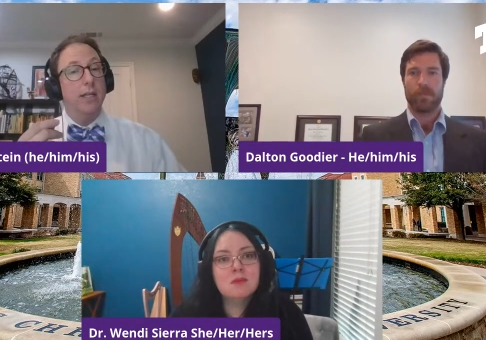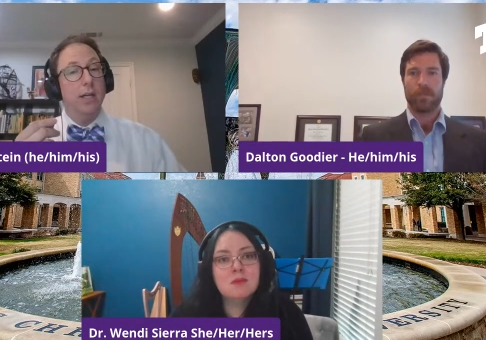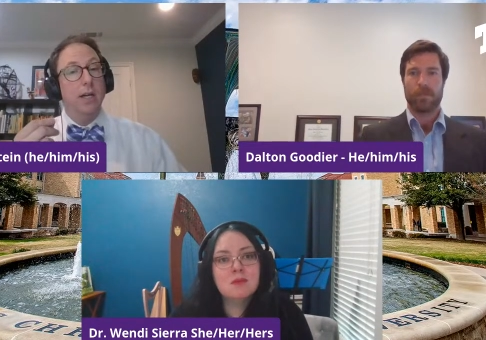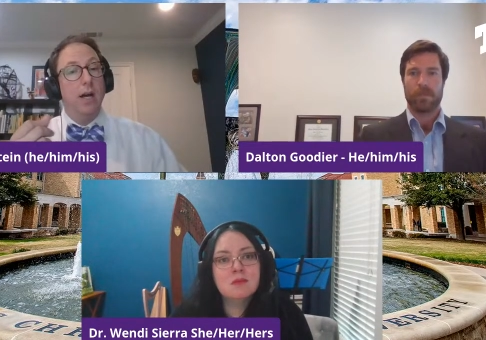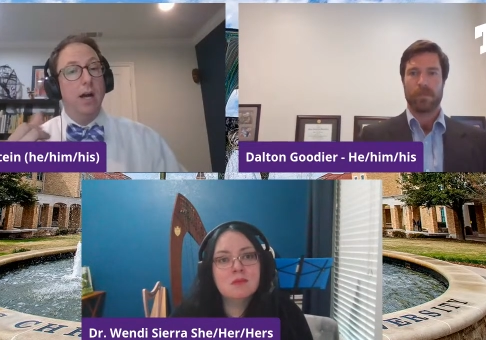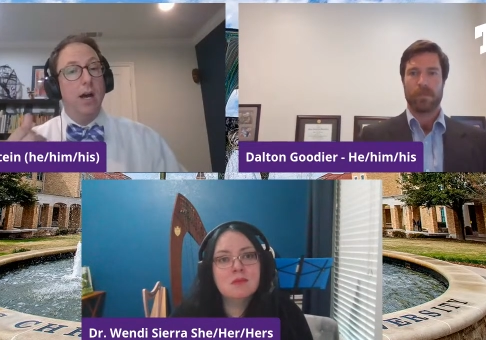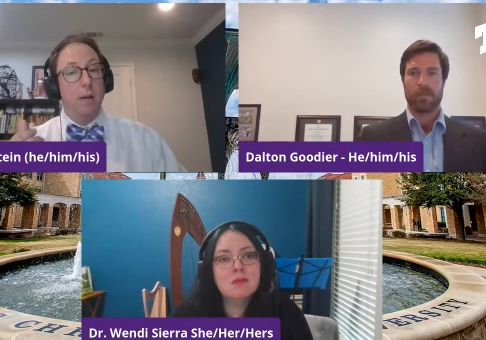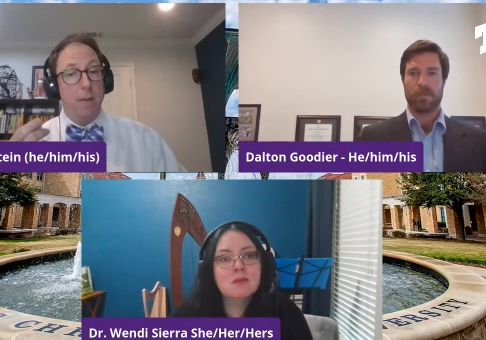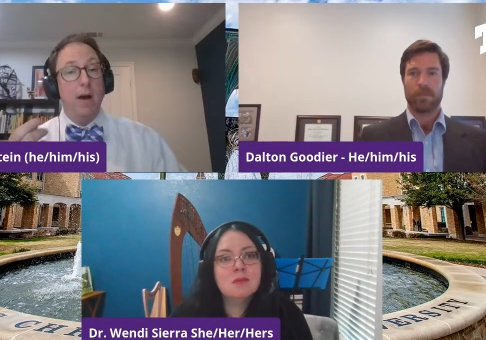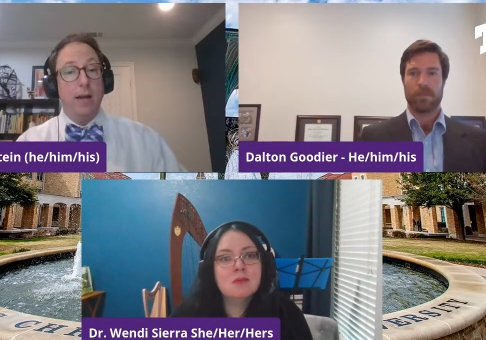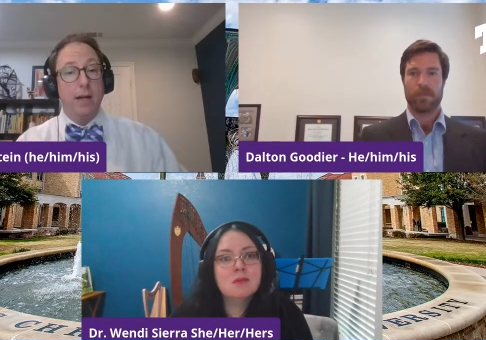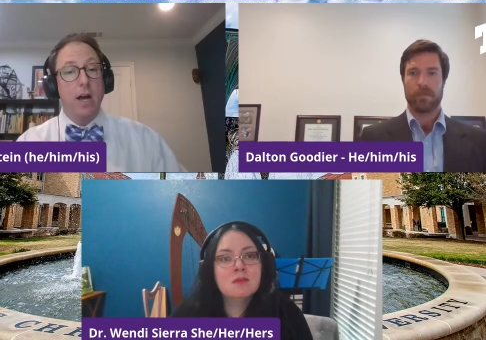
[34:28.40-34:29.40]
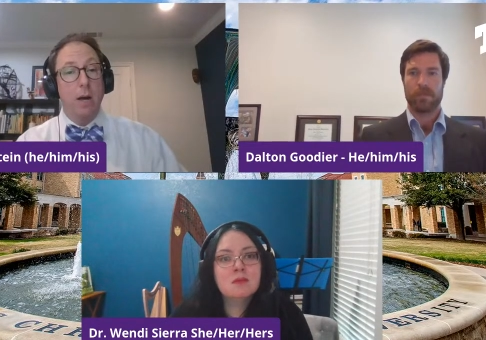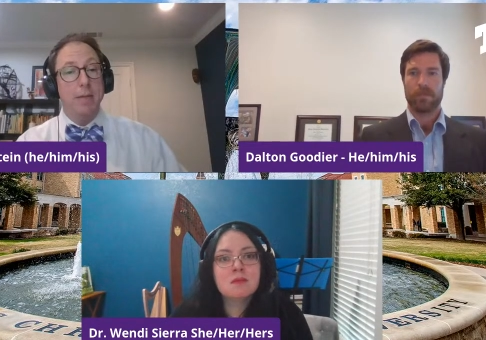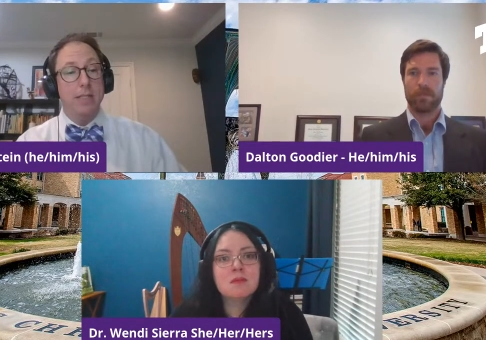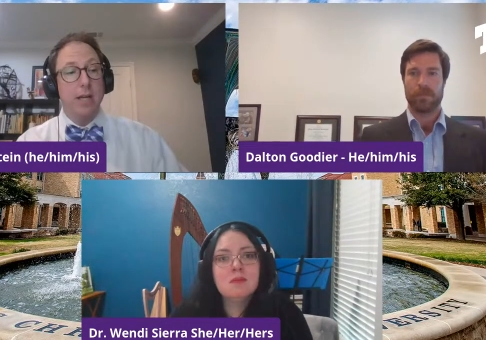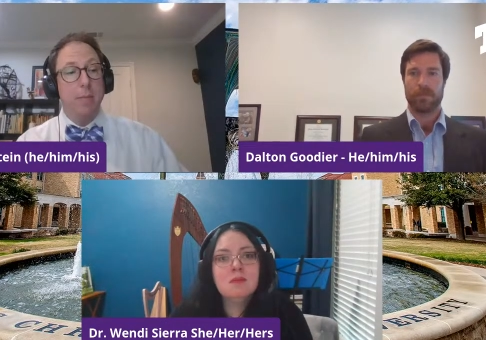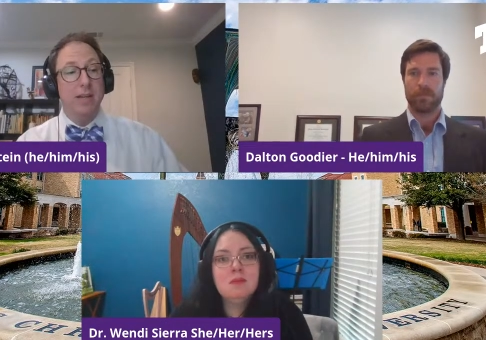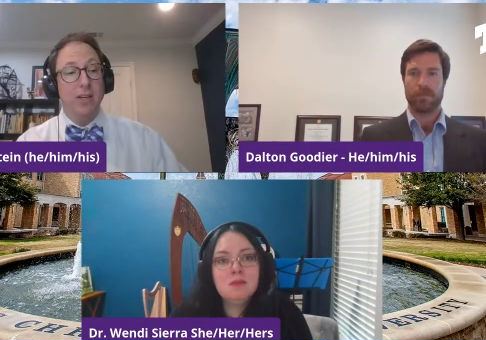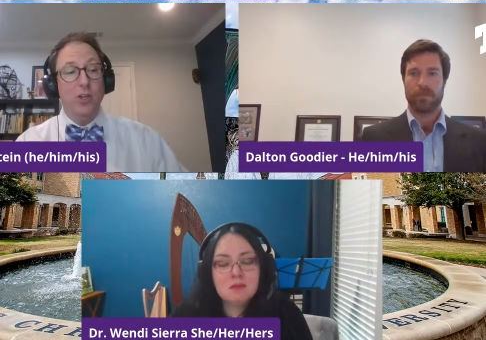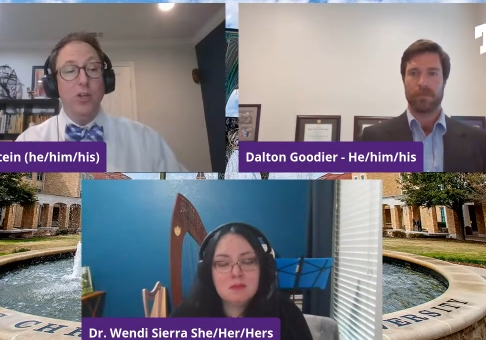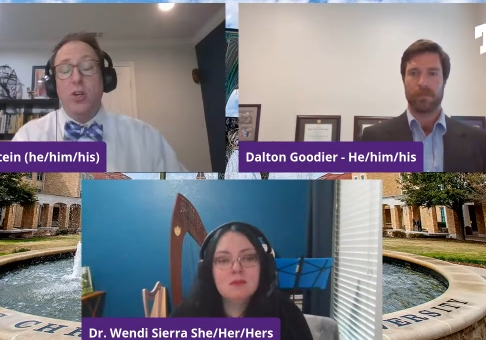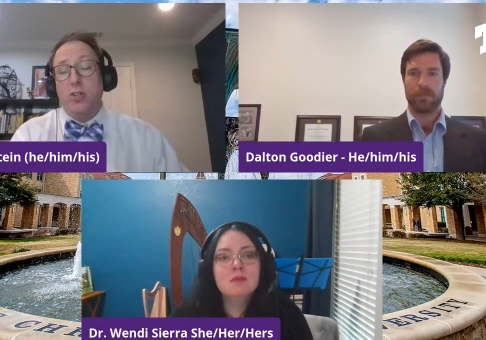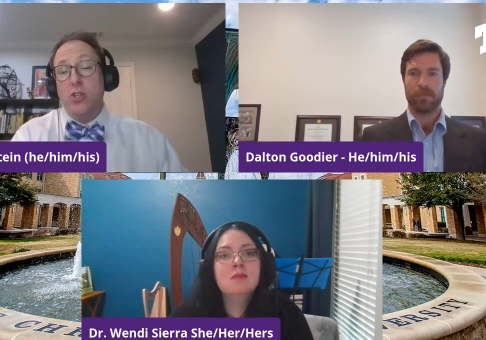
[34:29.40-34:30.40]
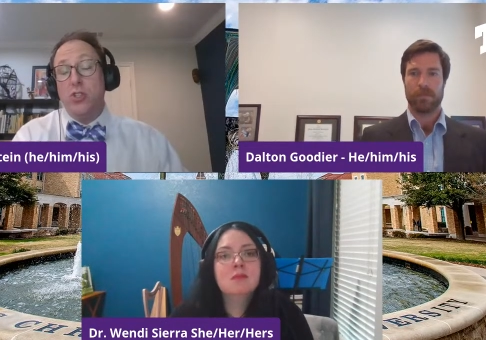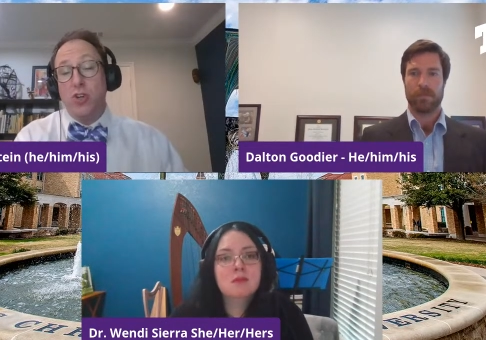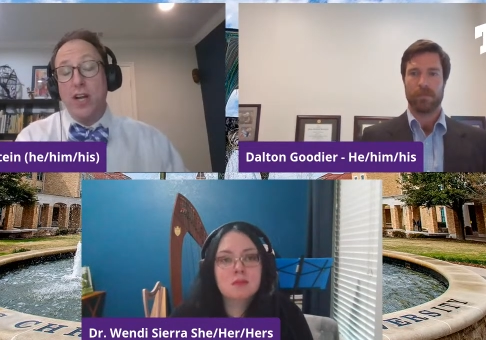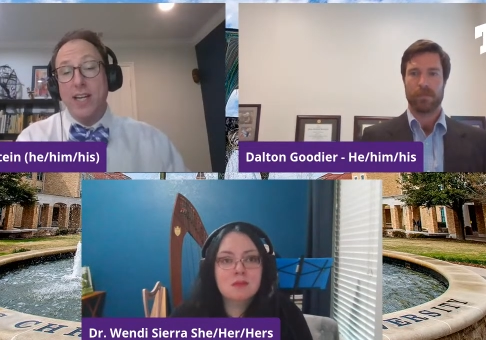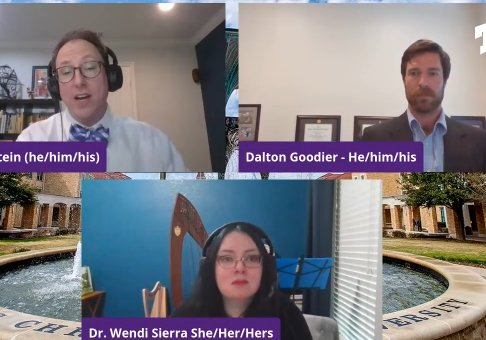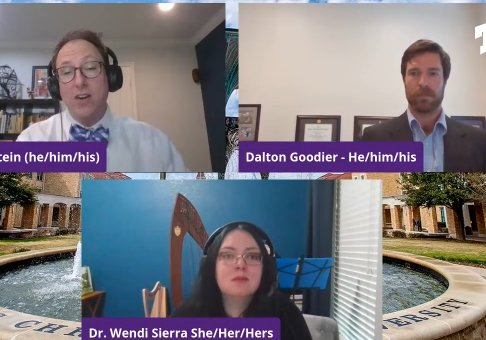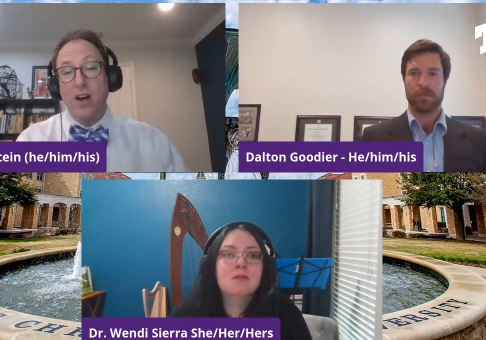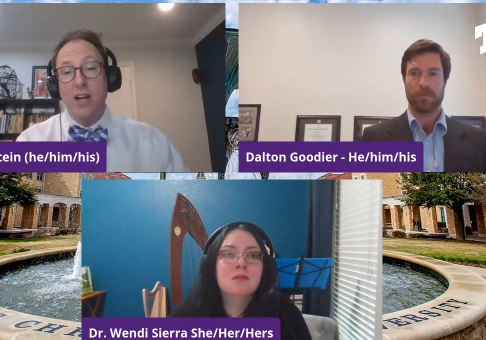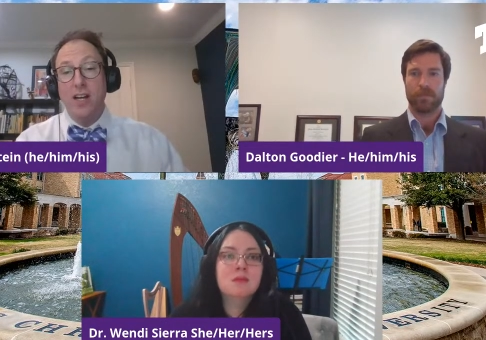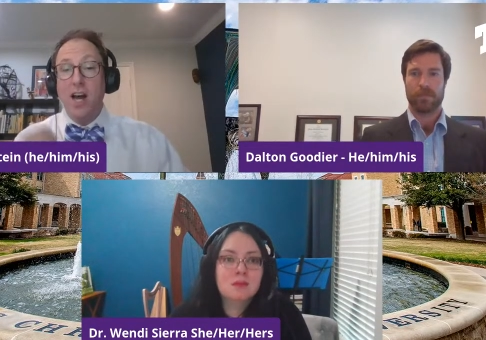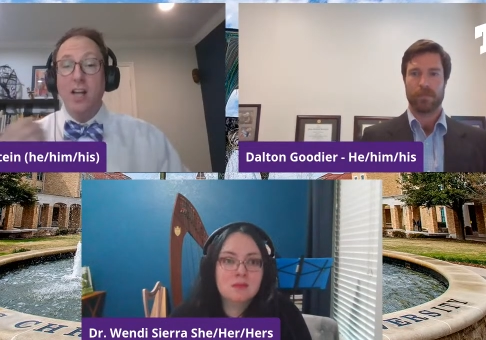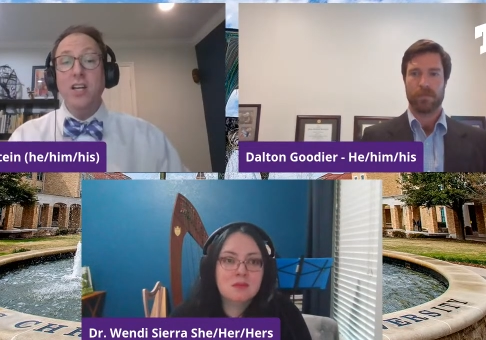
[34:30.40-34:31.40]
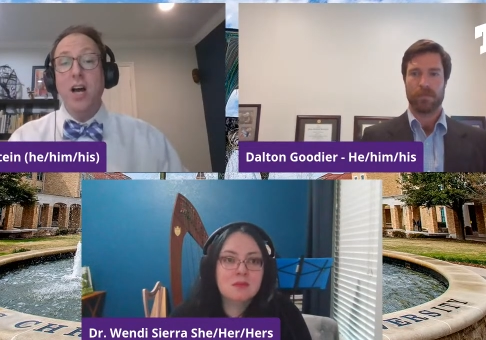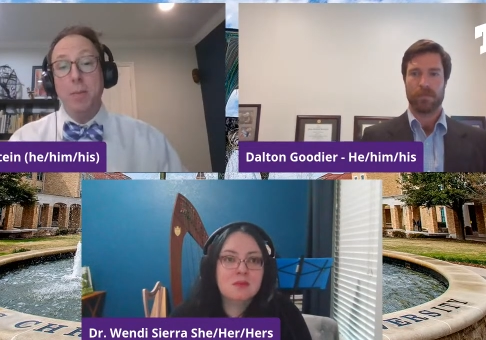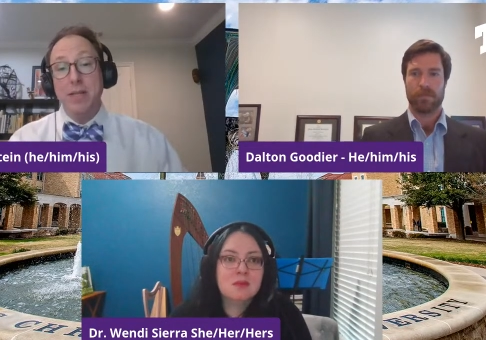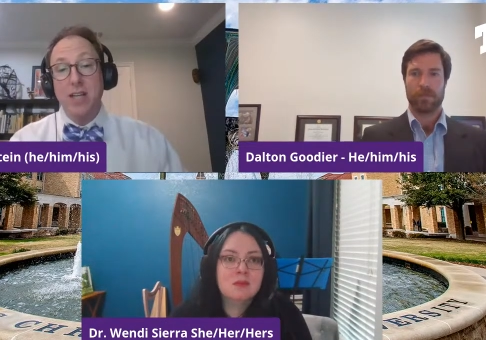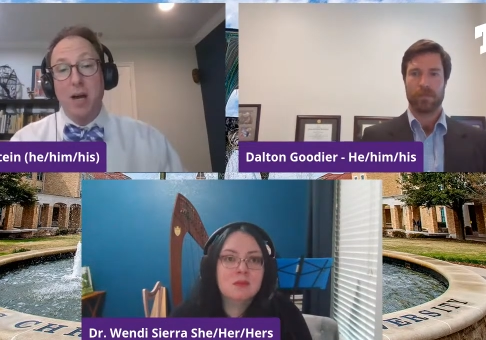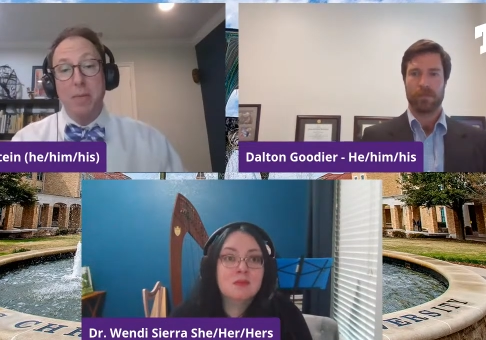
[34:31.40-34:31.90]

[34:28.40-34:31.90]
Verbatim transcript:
Speaker 1: a um, on a common topic. You can also strike out on an uncommon